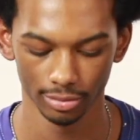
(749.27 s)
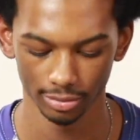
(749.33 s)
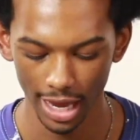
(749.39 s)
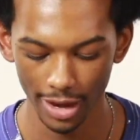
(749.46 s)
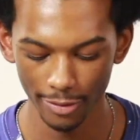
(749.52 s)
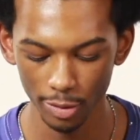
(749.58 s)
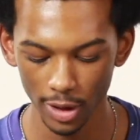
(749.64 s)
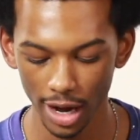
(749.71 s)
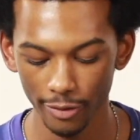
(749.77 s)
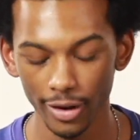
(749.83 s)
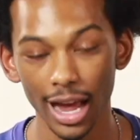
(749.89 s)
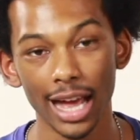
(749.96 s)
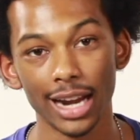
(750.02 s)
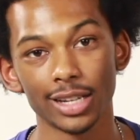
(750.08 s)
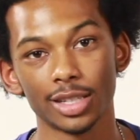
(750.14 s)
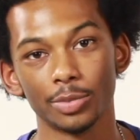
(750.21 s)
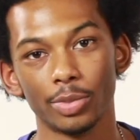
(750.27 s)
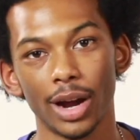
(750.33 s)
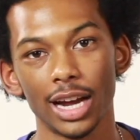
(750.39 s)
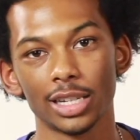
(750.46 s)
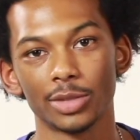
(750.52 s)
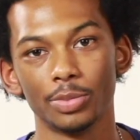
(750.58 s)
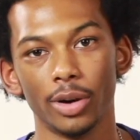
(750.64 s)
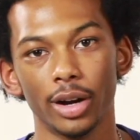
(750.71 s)
Have you ever had a
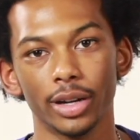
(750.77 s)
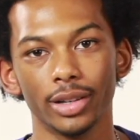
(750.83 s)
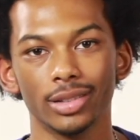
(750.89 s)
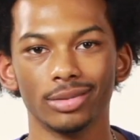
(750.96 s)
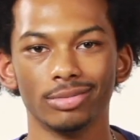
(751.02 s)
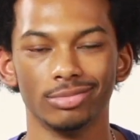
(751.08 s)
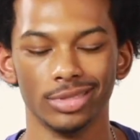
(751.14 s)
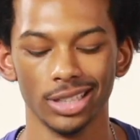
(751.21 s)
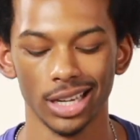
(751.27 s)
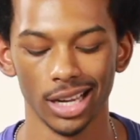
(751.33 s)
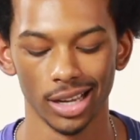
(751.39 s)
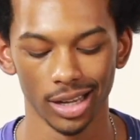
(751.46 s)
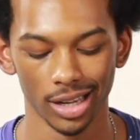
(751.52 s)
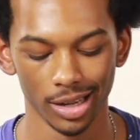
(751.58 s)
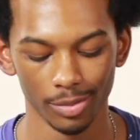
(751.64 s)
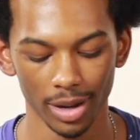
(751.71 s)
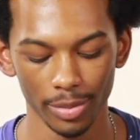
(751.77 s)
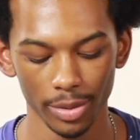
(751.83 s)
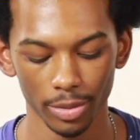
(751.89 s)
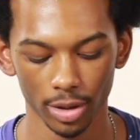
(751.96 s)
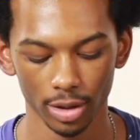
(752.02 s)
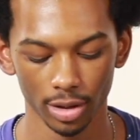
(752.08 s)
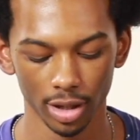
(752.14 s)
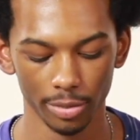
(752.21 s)
surprise party? Nah, my people
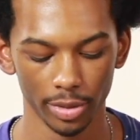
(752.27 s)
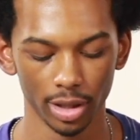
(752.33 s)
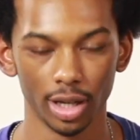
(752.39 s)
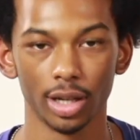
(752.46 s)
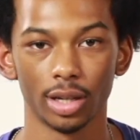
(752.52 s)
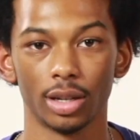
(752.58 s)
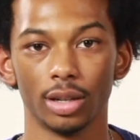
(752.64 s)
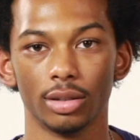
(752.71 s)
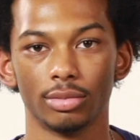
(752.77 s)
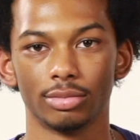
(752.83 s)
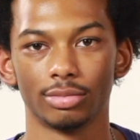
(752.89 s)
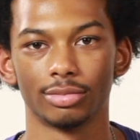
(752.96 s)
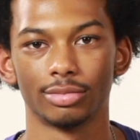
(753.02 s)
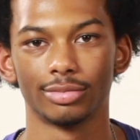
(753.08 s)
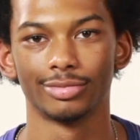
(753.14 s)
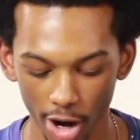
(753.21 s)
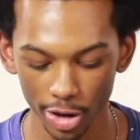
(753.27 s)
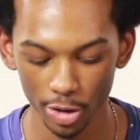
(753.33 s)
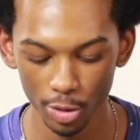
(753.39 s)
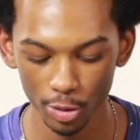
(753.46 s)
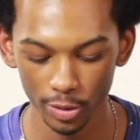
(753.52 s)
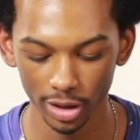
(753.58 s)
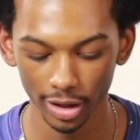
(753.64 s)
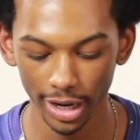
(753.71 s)
don't love me like that. Are you
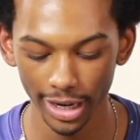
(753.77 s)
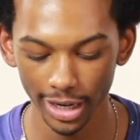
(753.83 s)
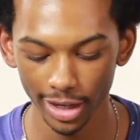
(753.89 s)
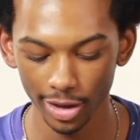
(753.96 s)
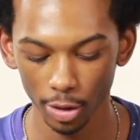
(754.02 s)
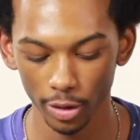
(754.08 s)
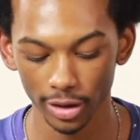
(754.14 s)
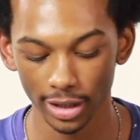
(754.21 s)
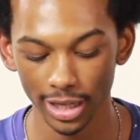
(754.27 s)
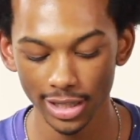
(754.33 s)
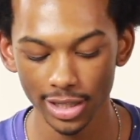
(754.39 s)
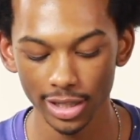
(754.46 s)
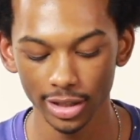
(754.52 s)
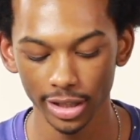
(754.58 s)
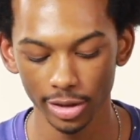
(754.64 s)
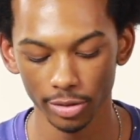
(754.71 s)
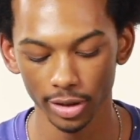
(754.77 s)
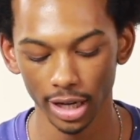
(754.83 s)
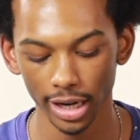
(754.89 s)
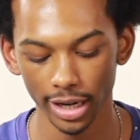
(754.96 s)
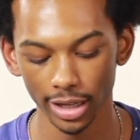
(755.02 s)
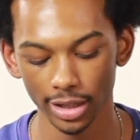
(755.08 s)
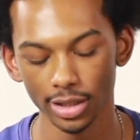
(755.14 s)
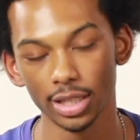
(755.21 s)
related or distantly
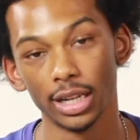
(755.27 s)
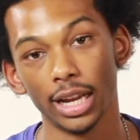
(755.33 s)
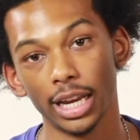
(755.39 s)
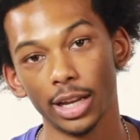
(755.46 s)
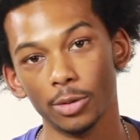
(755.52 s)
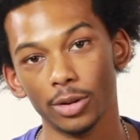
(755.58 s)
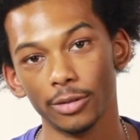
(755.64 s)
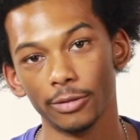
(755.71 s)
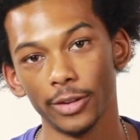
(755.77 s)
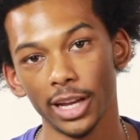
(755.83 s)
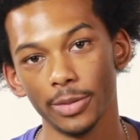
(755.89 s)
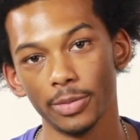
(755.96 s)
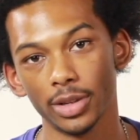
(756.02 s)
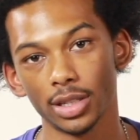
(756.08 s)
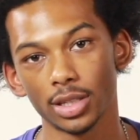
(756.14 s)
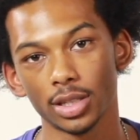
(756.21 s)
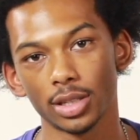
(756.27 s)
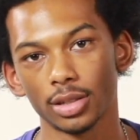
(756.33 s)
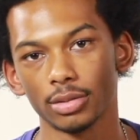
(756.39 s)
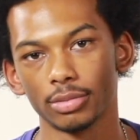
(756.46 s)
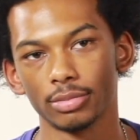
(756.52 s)
related to anyone famous?